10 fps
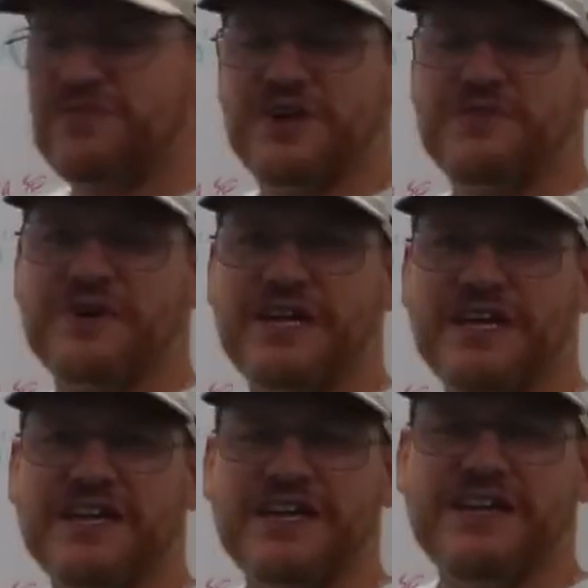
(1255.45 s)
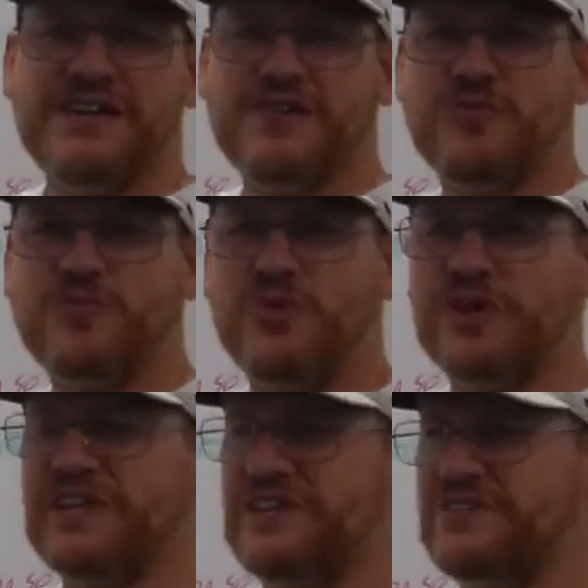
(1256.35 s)
of the runway,
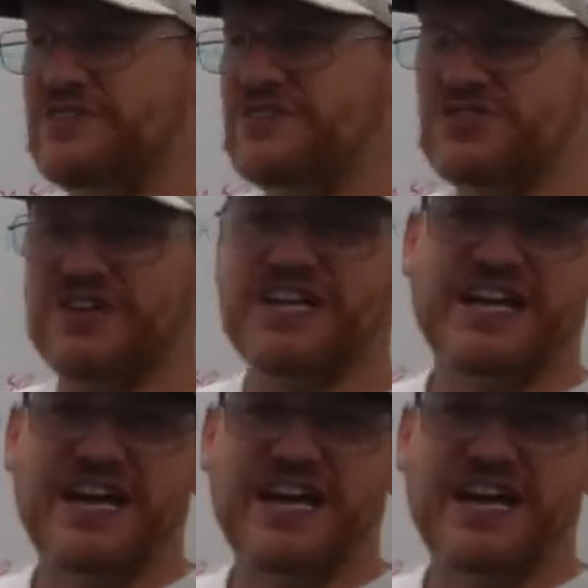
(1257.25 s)
pointed straight